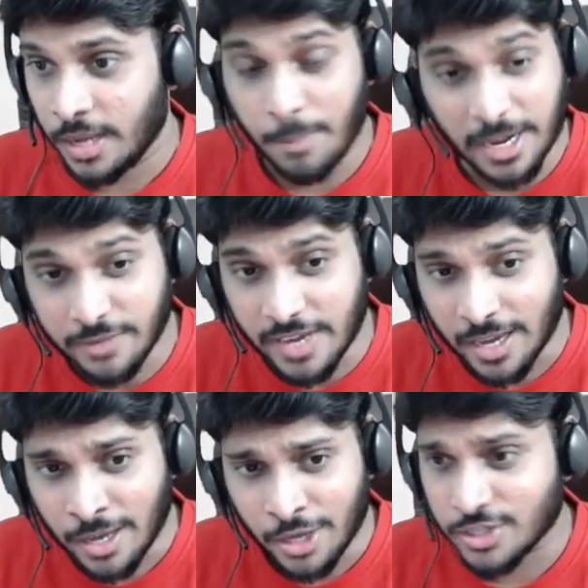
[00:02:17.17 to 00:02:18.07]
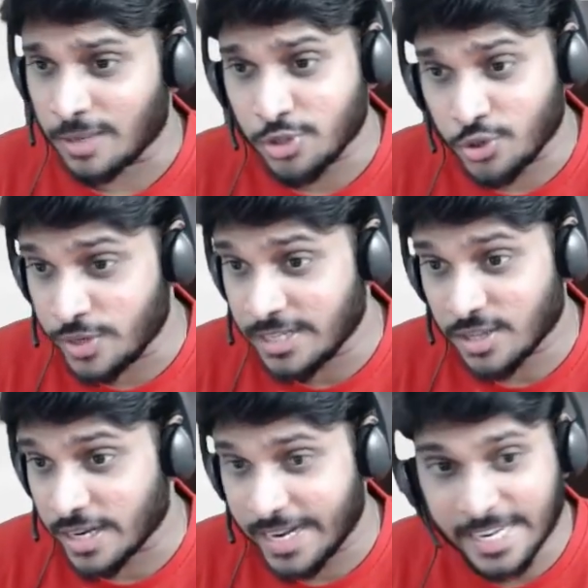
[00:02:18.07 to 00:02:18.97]
by the way, some students
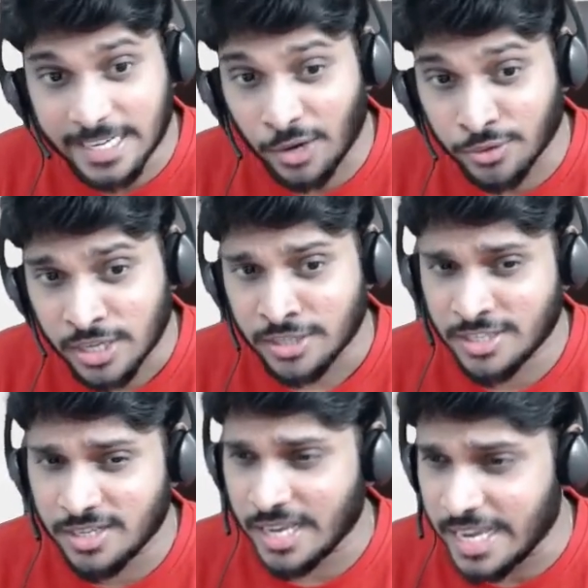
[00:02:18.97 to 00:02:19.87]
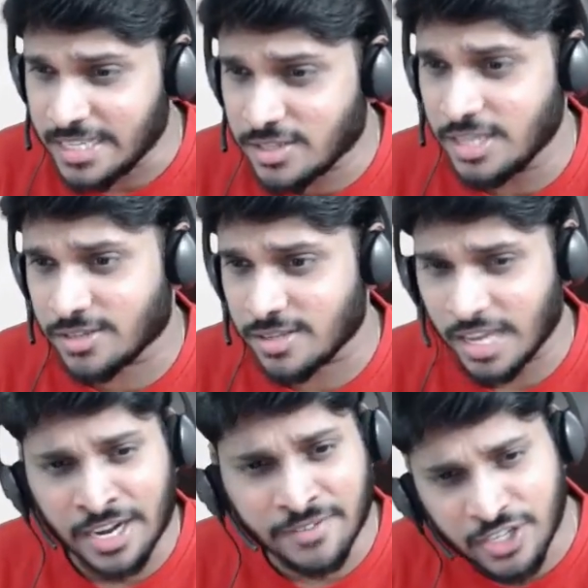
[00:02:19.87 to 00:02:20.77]
are getting doubt. Sir, is this
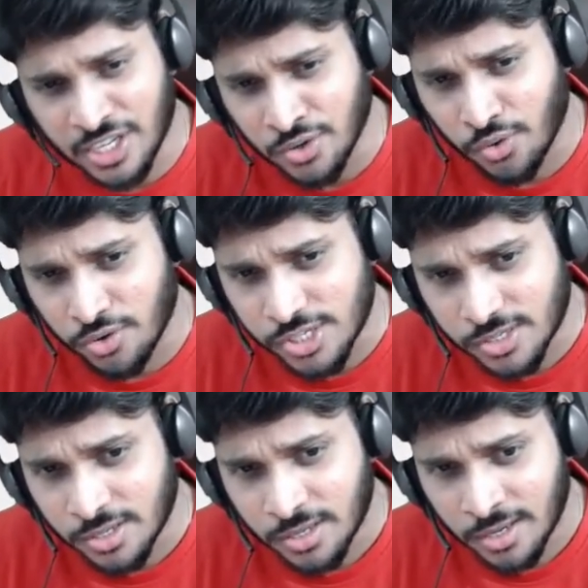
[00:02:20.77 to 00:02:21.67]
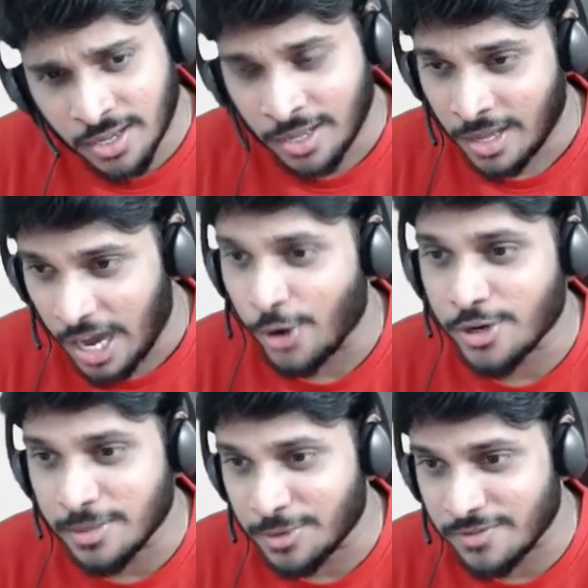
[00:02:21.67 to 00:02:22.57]
a revision course? How
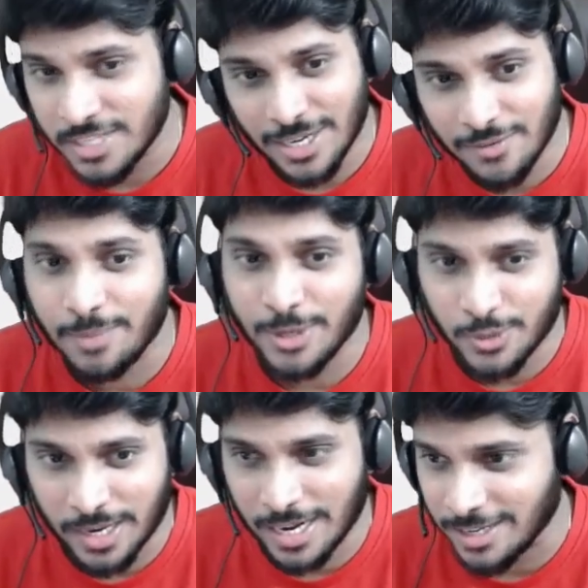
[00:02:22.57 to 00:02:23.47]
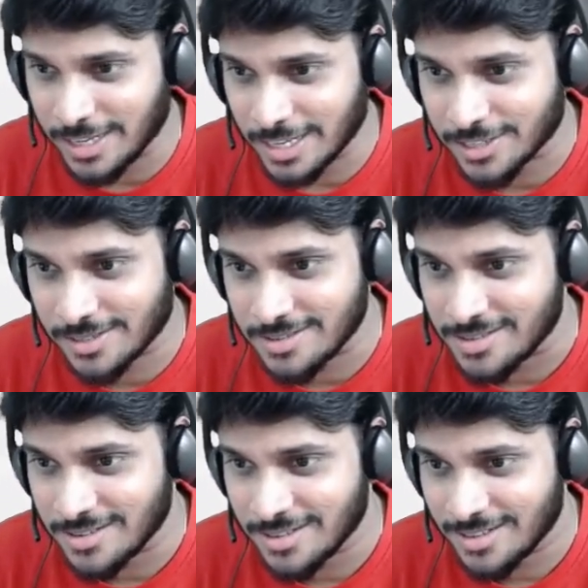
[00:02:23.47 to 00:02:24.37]
come revision will be 1200 hours?
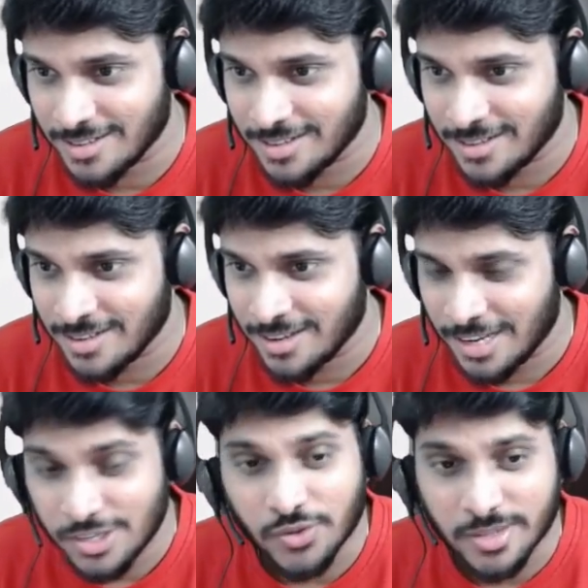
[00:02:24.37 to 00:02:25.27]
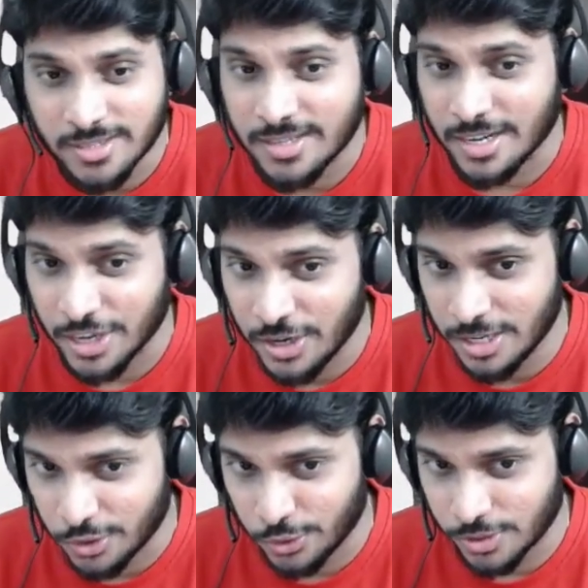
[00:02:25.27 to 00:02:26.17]
So this is a
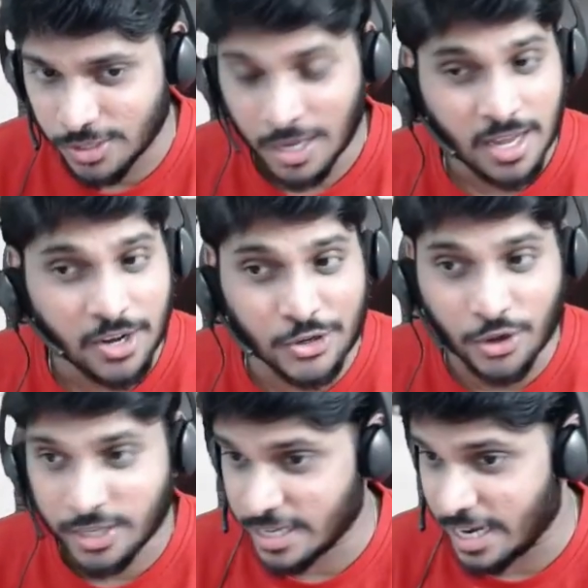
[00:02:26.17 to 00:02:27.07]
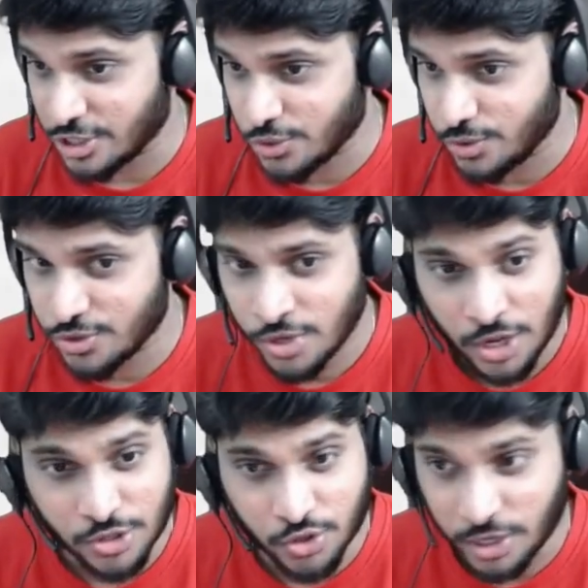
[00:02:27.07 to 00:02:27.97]
regular course, not a crash course,
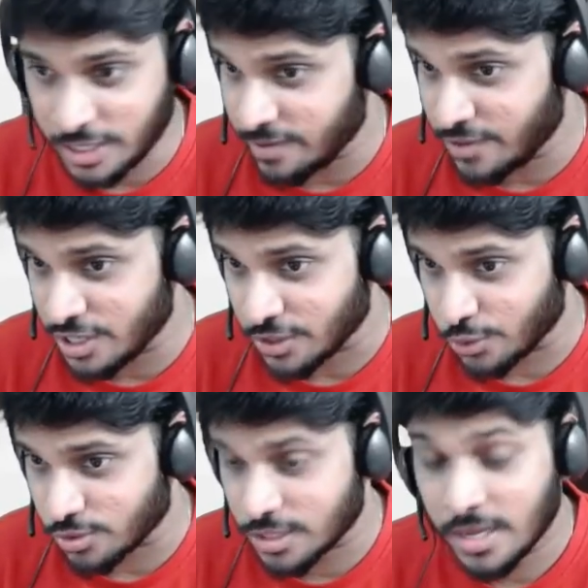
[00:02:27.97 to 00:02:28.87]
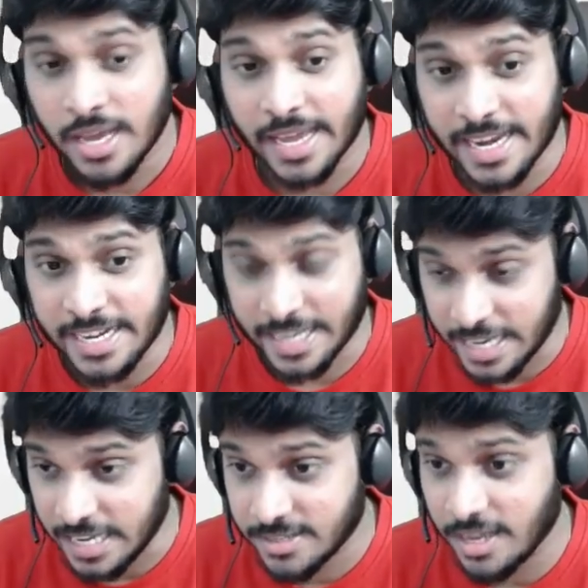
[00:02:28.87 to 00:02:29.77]
not a revision course. It
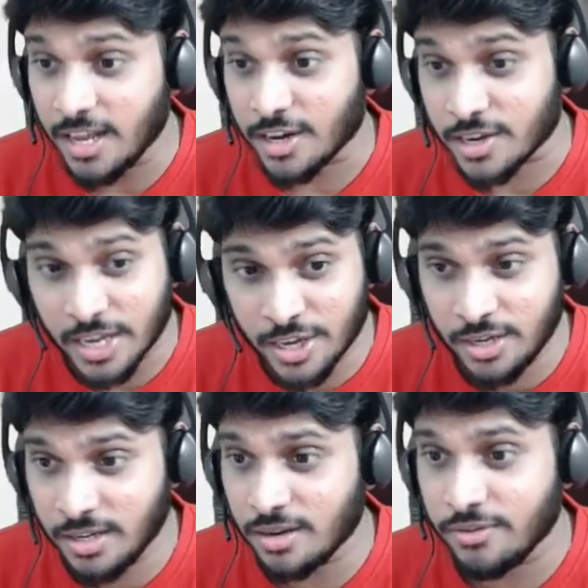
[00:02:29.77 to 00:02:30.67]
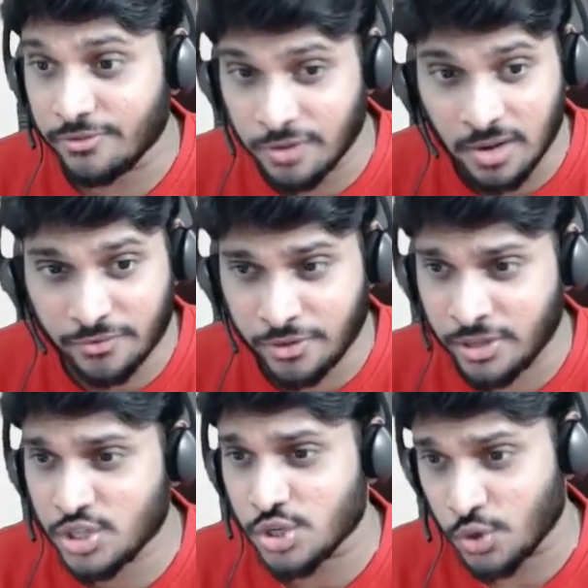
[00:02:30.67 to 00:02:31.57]
is a regular
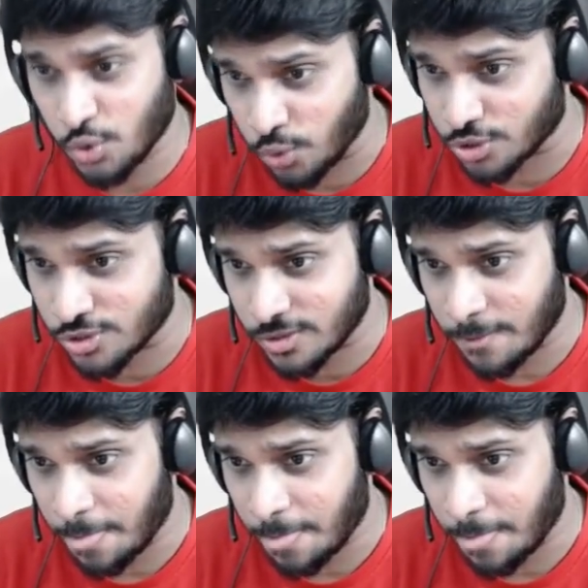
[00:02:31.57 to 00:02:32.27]
full-fledged course